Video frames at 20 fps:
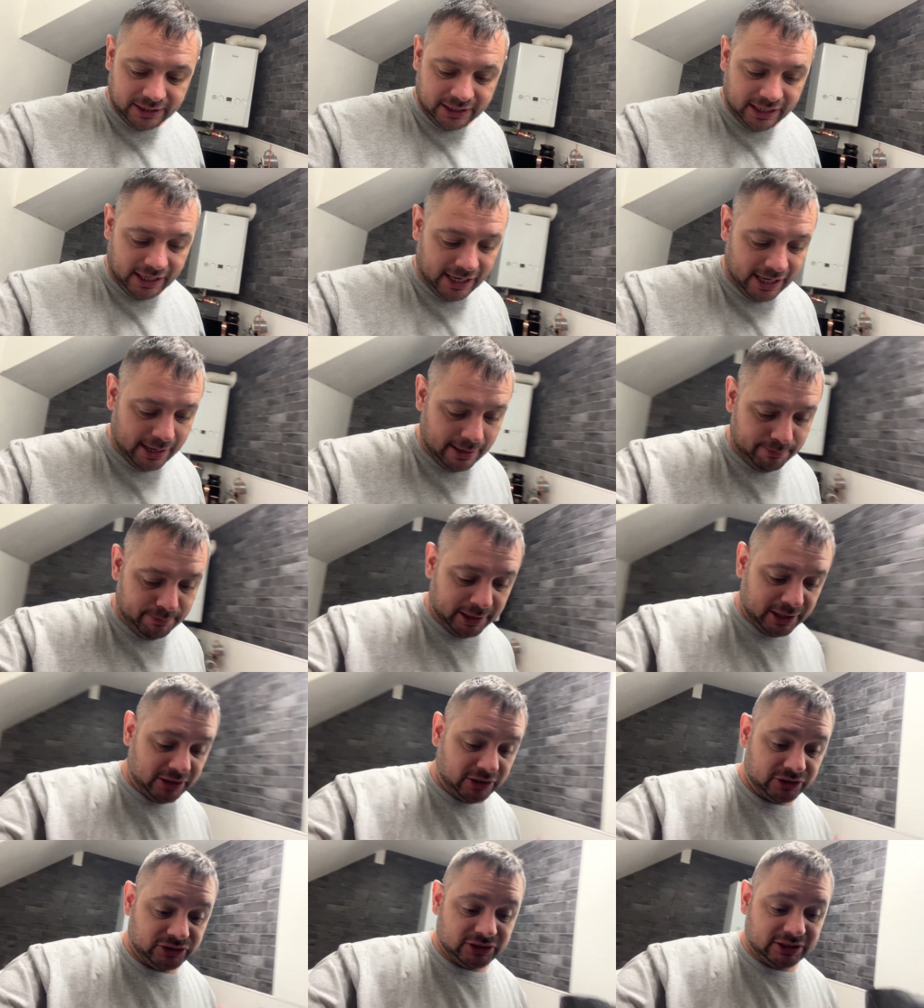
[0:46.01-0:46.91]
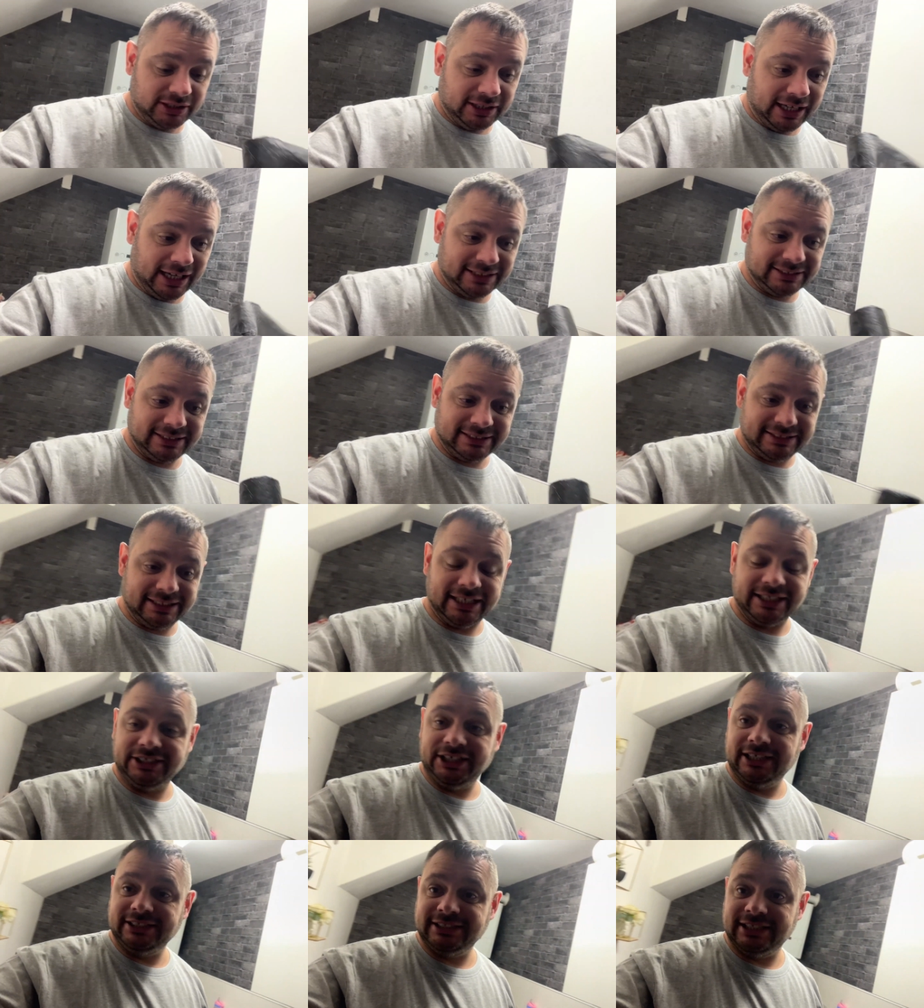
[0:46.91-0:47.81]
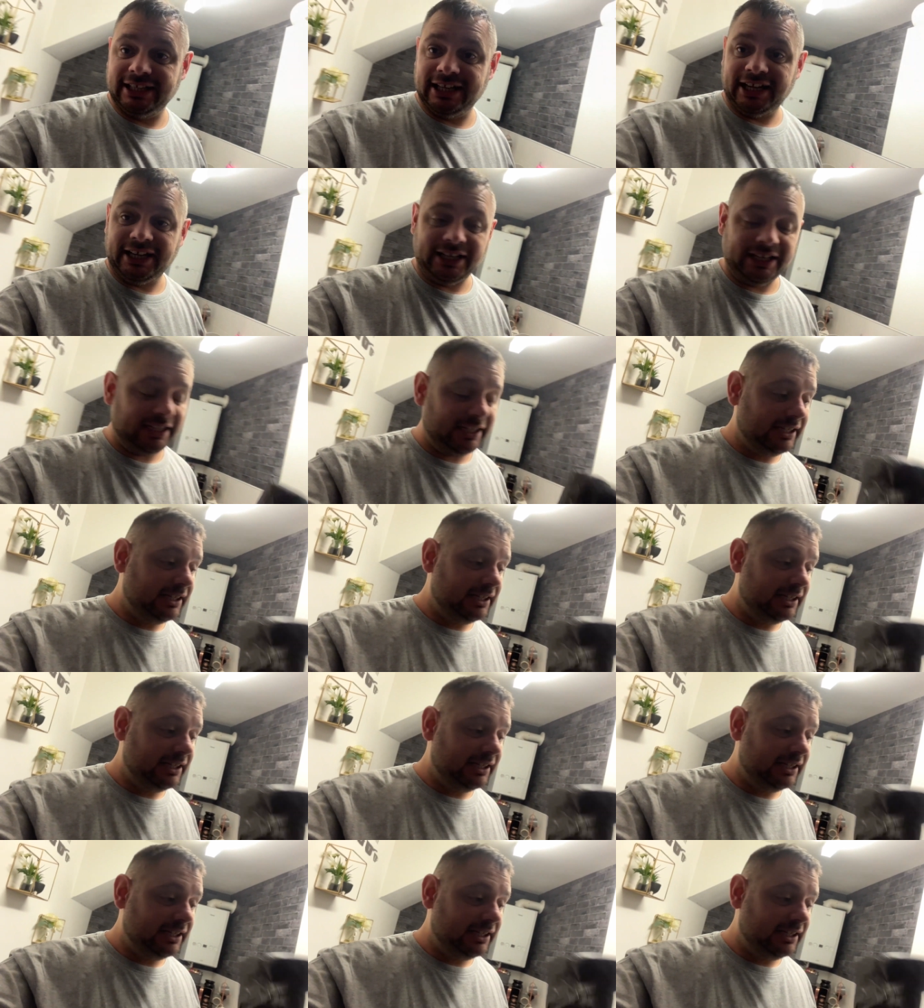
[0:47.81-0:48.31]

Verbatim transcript: Uh, because as I said yesterday,